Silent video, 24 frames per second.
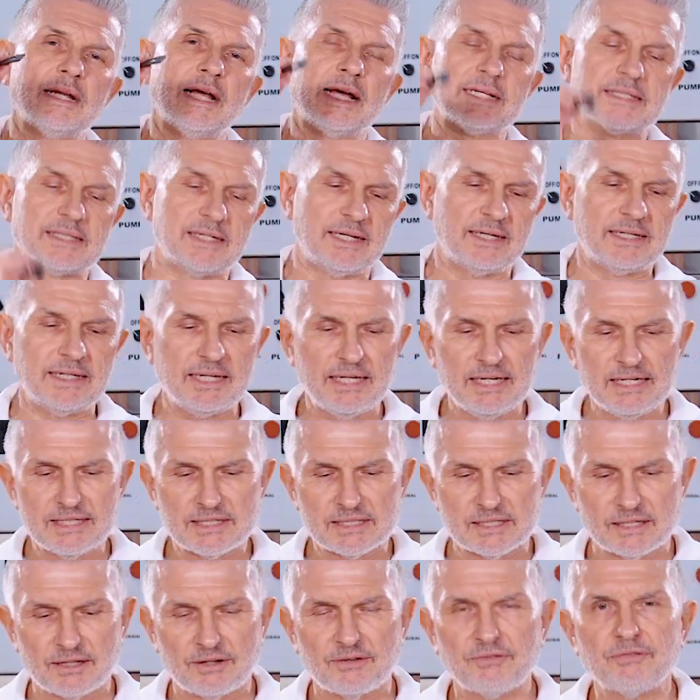has an
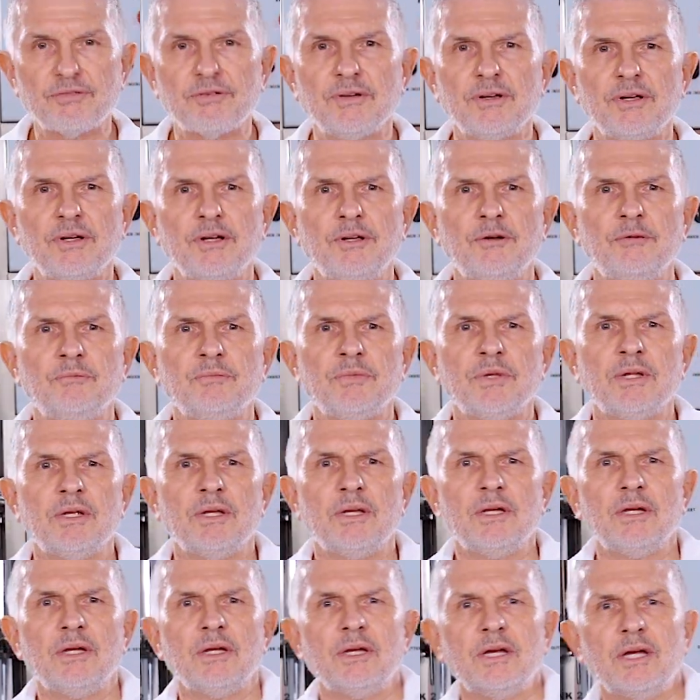adhesive,
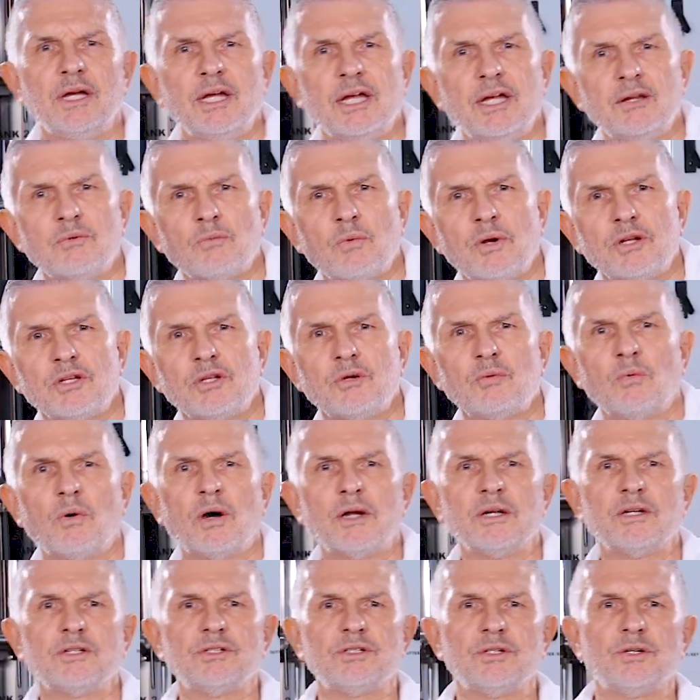and what you
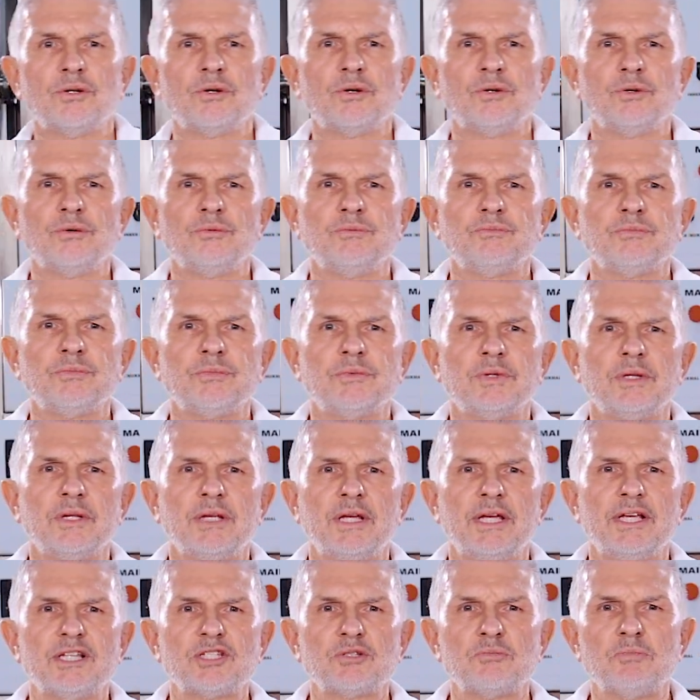want to do
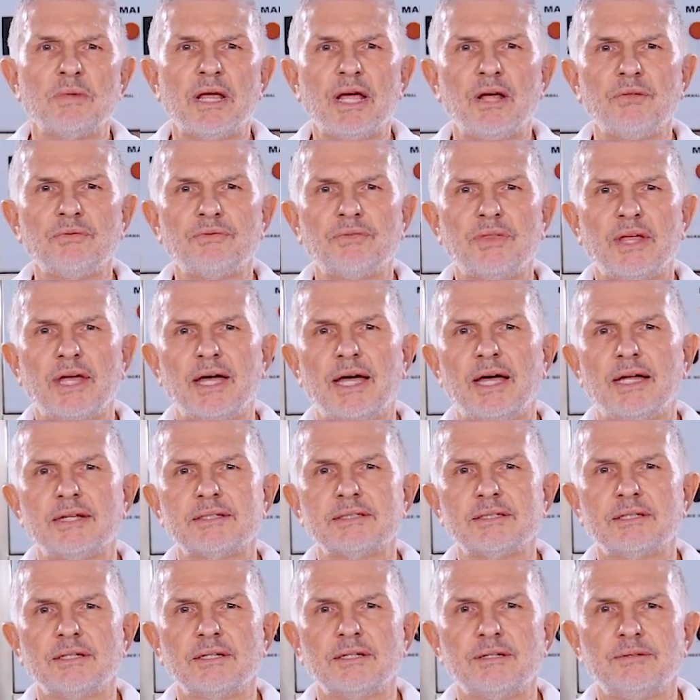is mount
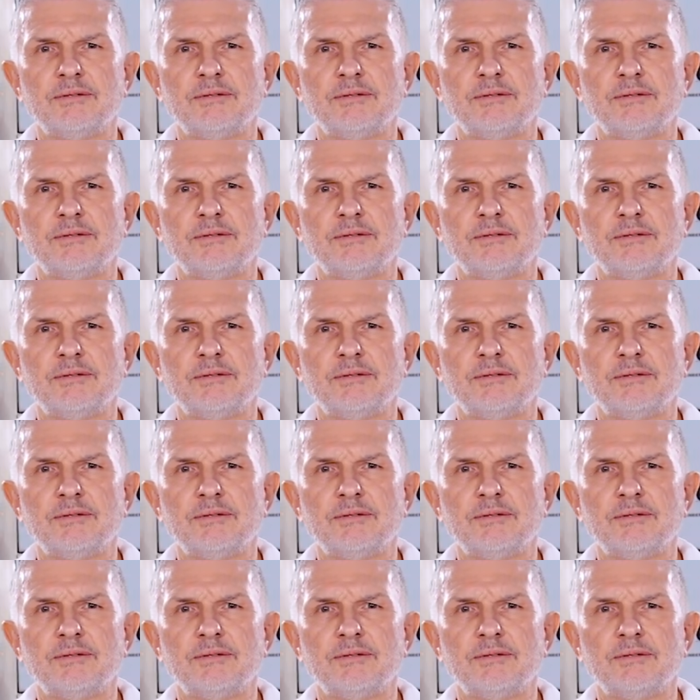that